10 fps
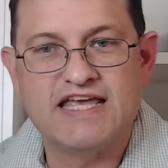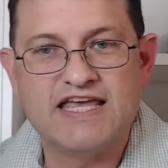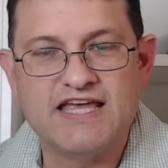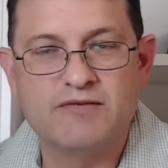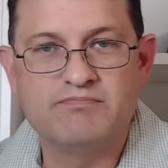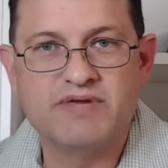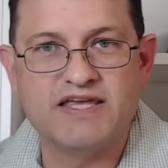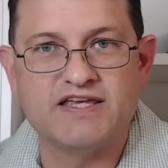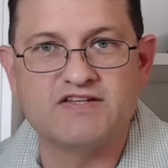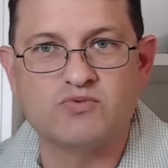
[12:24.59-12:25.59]

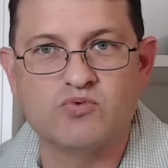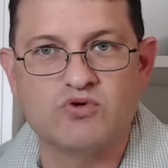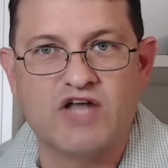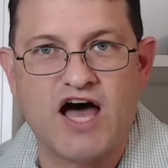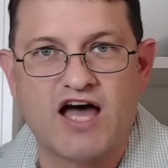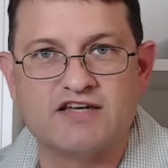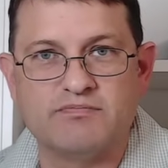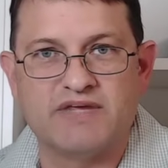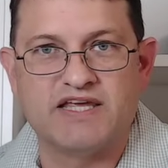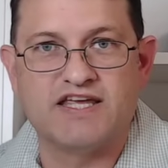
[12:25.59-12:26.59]
EMPs will not
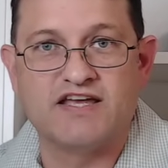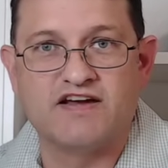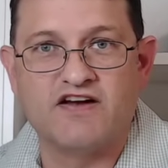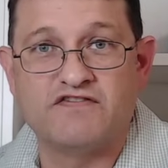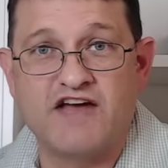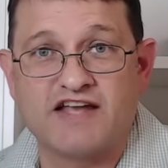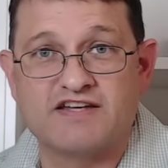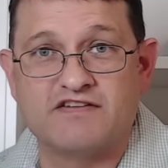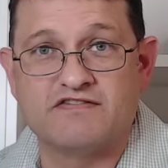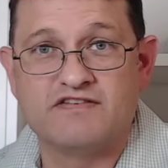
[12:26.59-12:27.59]
be
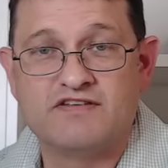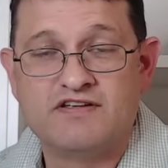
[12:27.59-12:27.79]
effective.